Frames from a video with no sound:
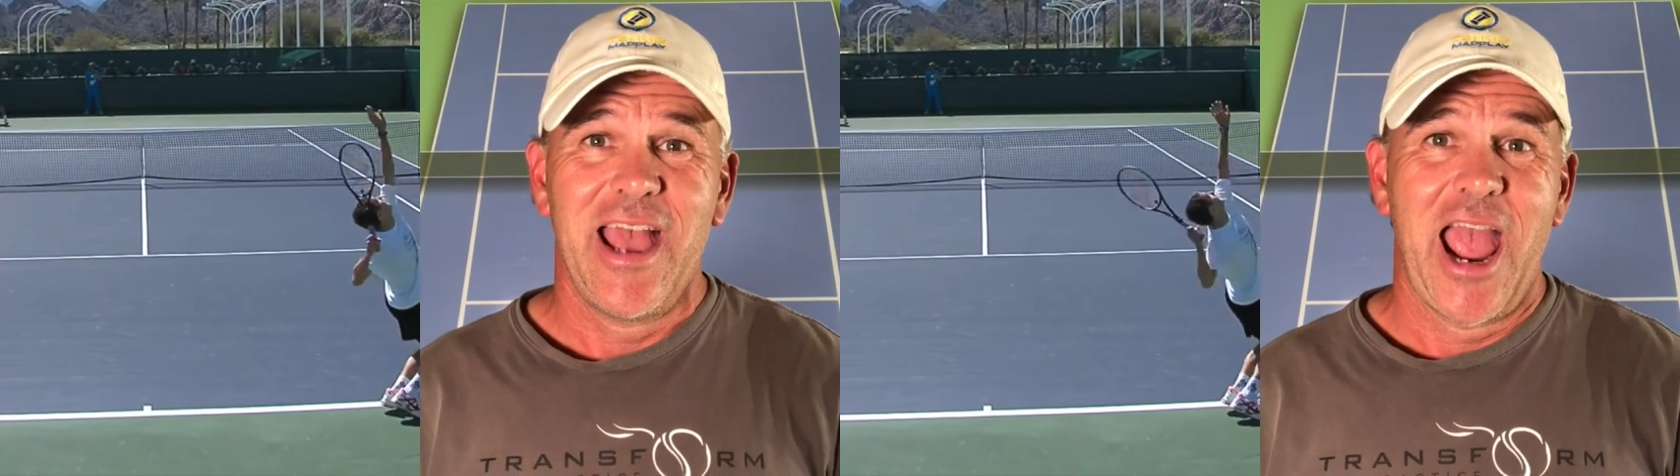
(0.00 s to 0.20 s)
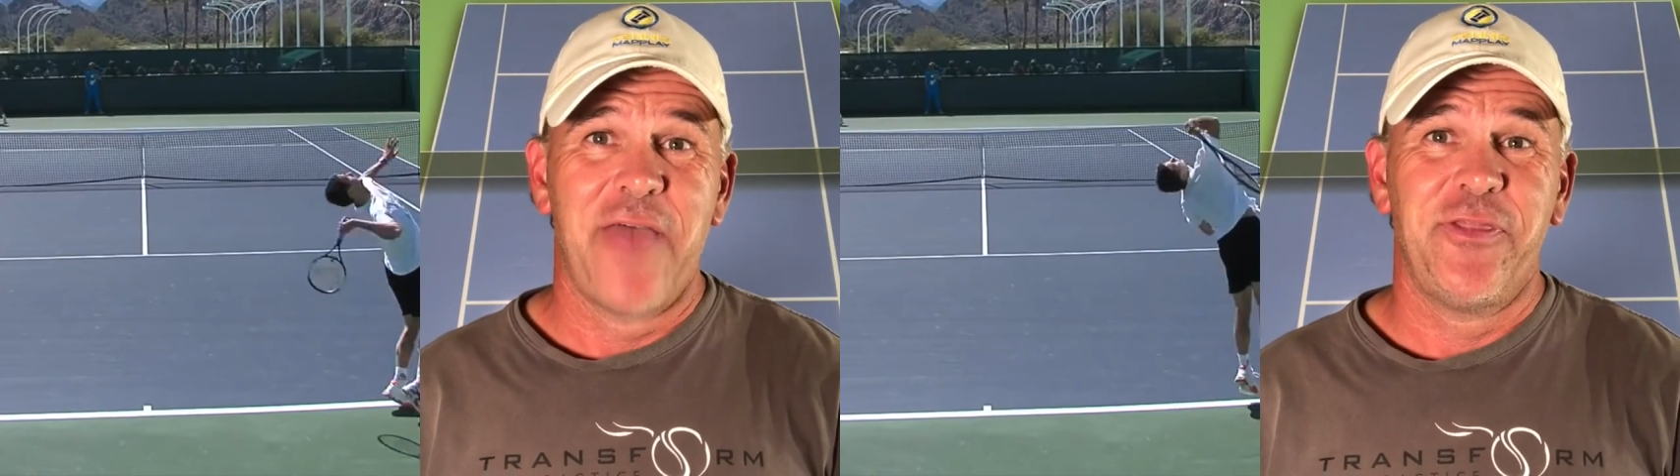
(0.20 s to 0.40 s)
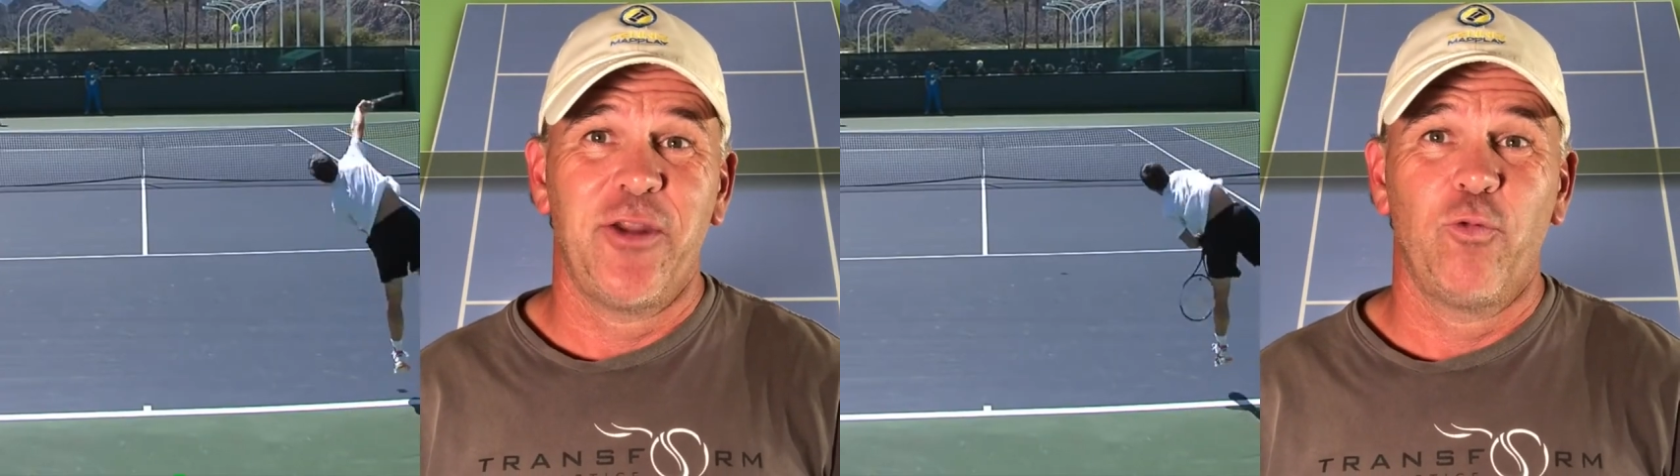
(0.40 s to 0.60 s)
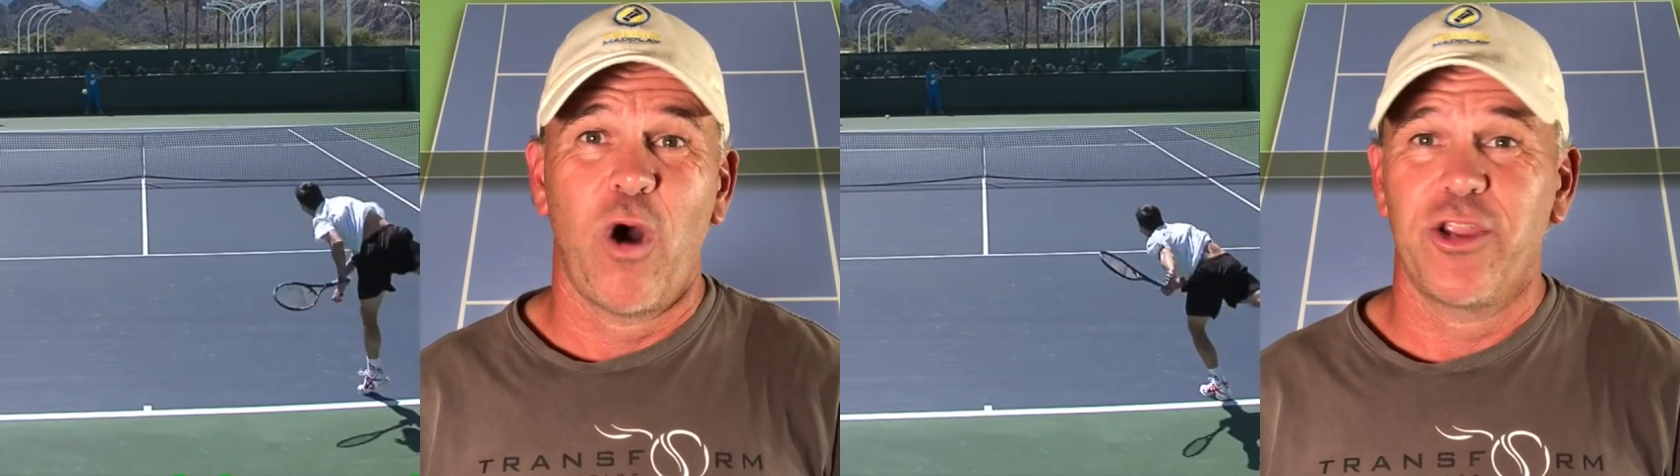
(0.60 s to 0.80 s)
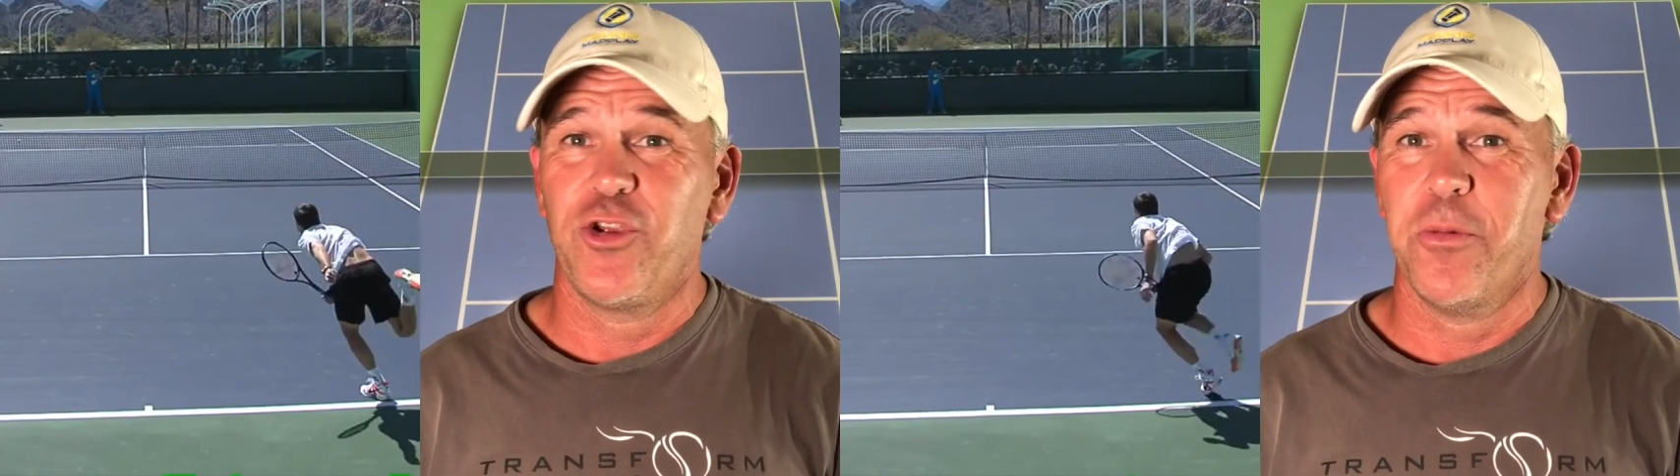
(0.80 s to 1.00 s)
and then
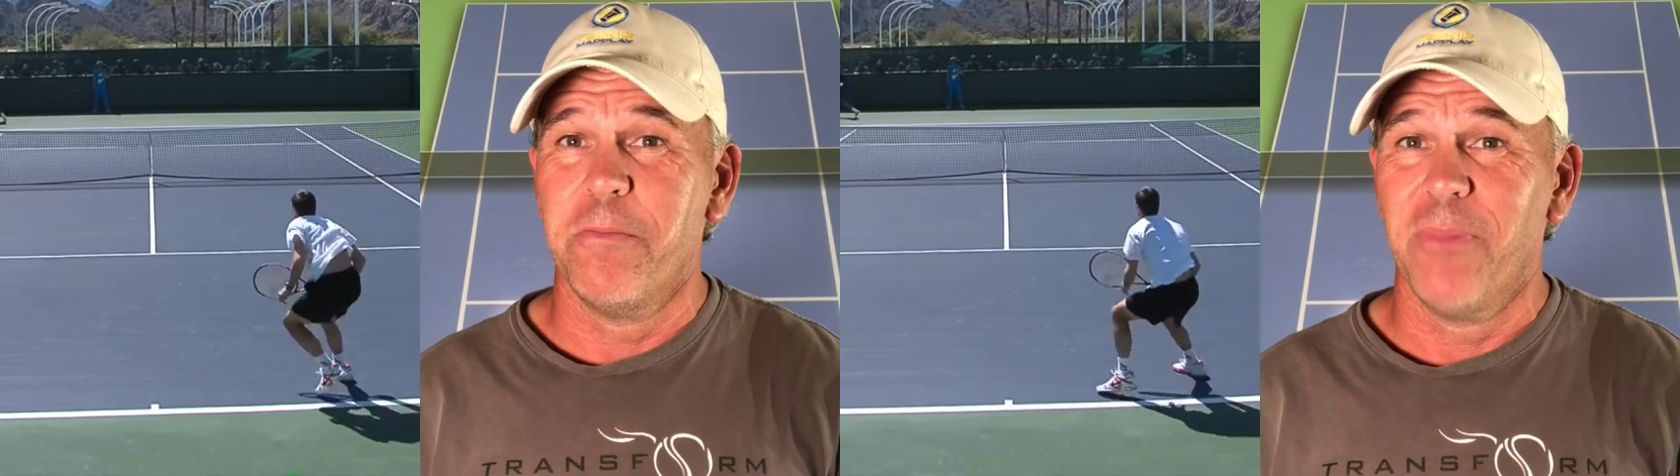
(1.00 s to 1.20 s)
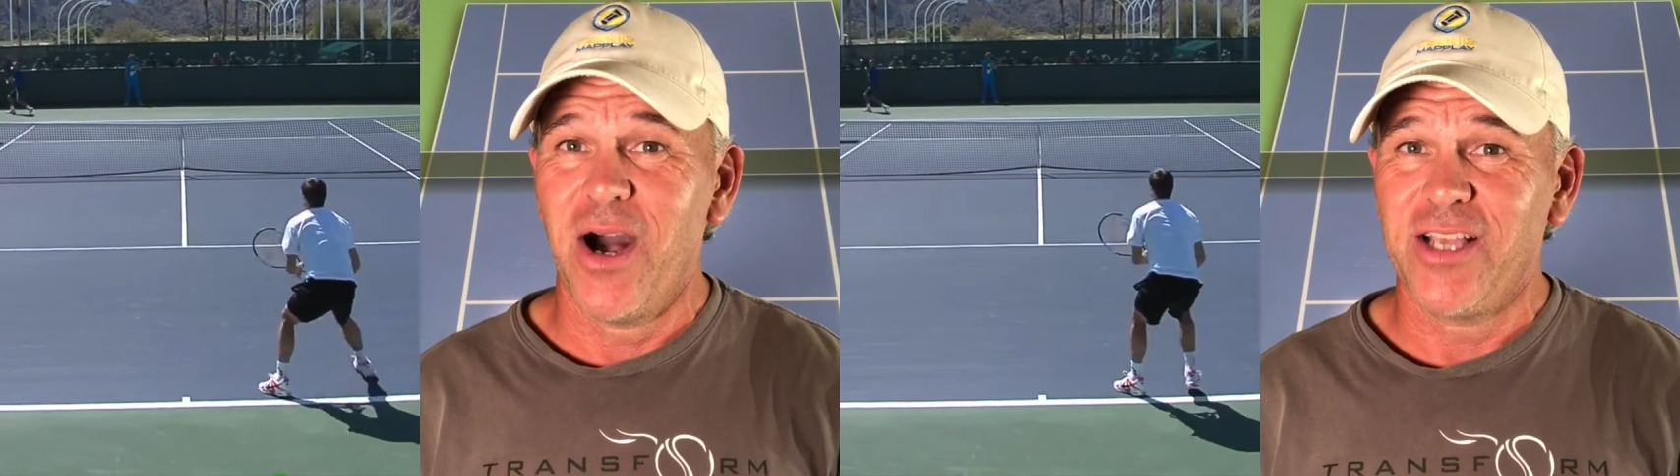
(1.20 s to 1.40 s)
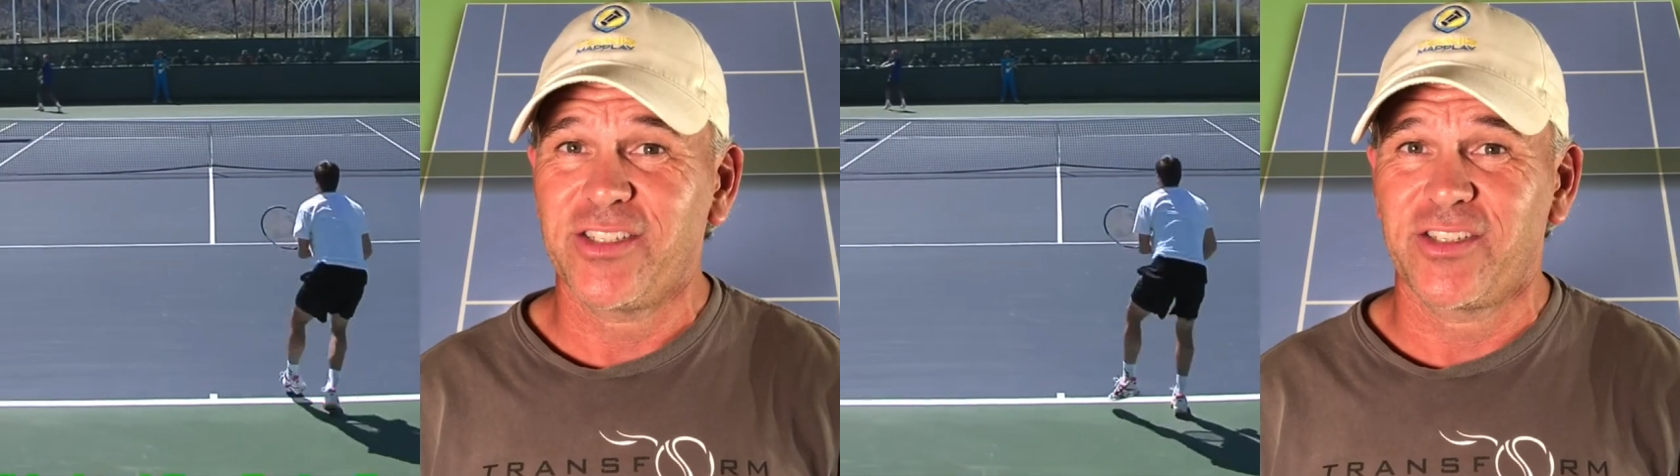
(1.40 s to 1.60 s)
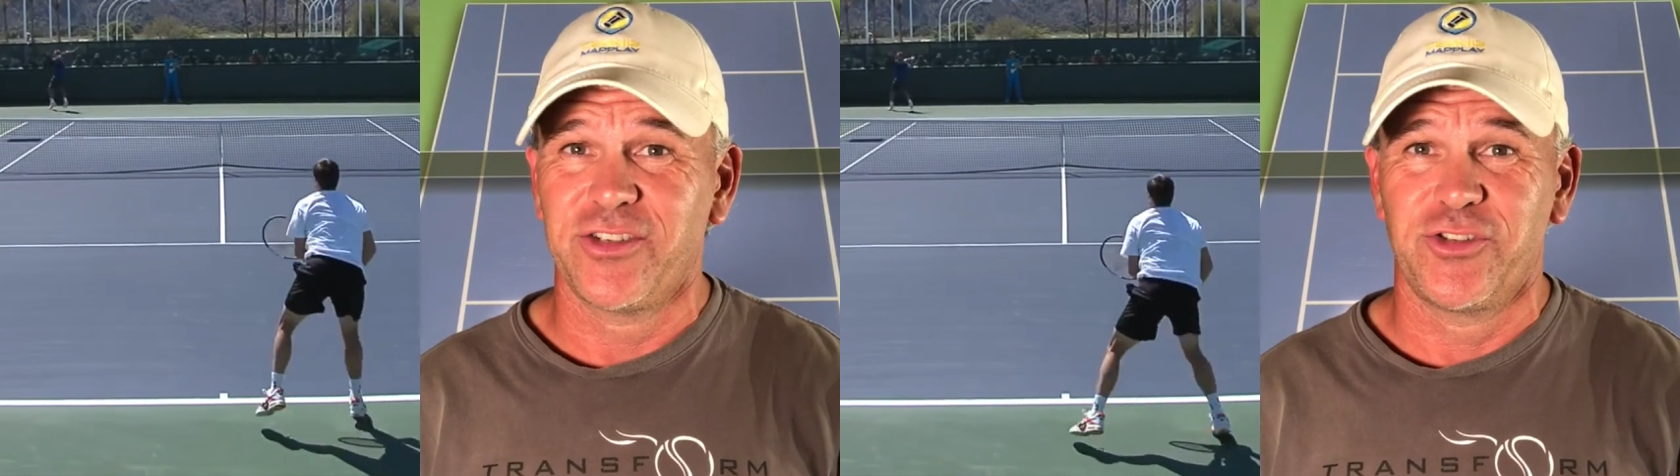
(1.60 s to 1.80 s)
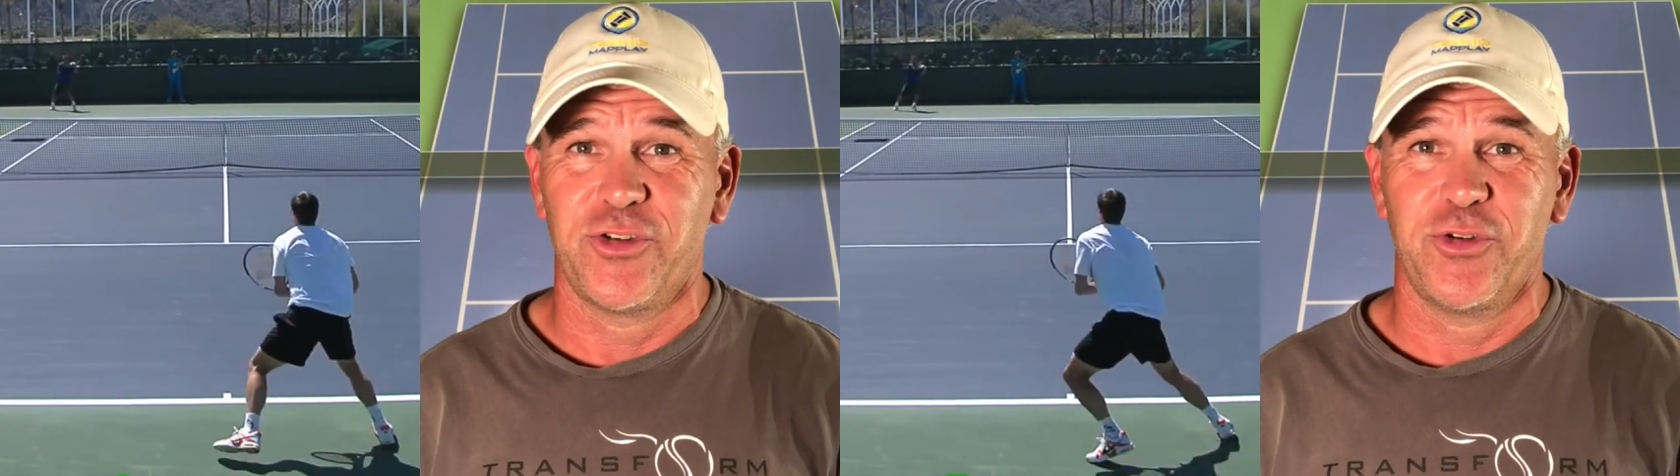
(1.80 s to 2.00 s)
what you
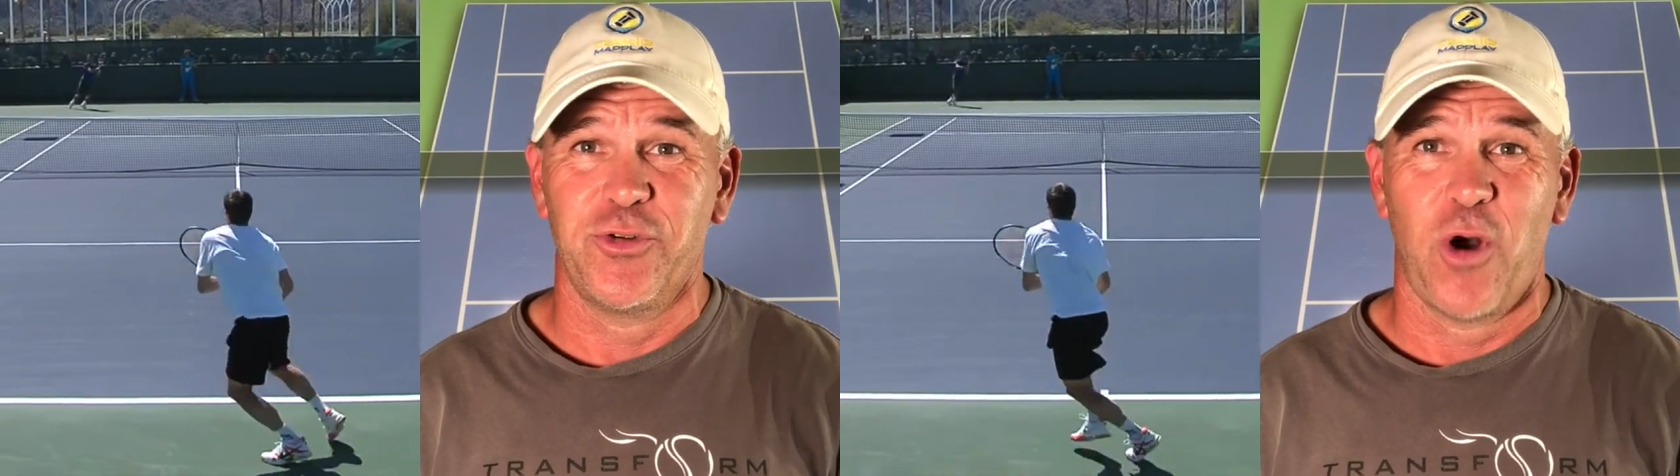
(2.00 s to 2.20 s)
must do